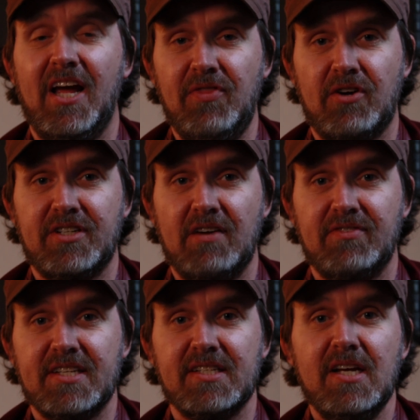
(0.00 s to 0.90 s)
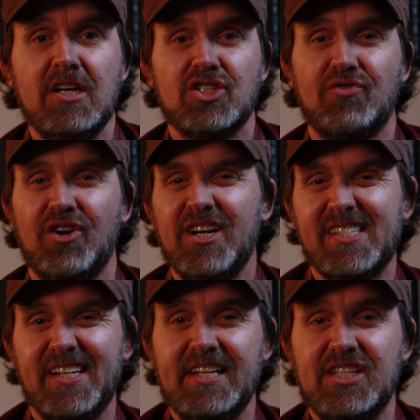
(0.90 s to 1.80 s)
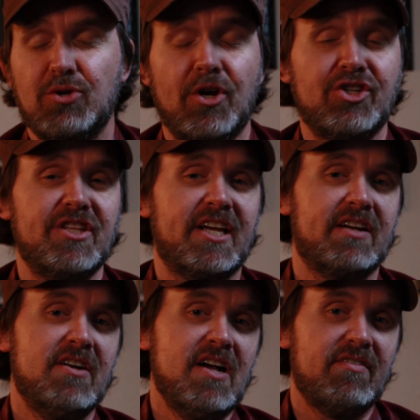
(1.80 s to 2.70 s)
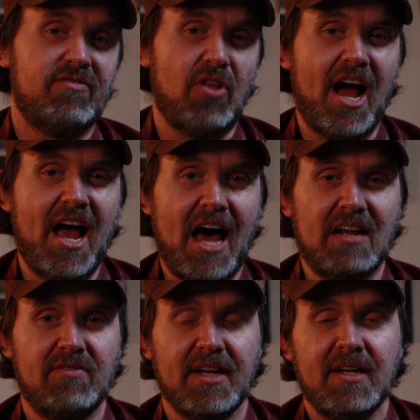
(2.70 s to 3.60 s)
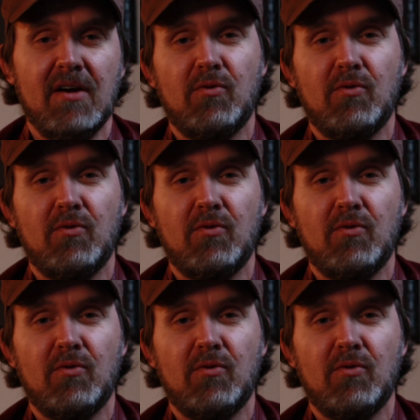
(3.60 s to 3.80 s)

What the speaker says: and their toughness. So if they're in a sticky situation, they can fly out of it.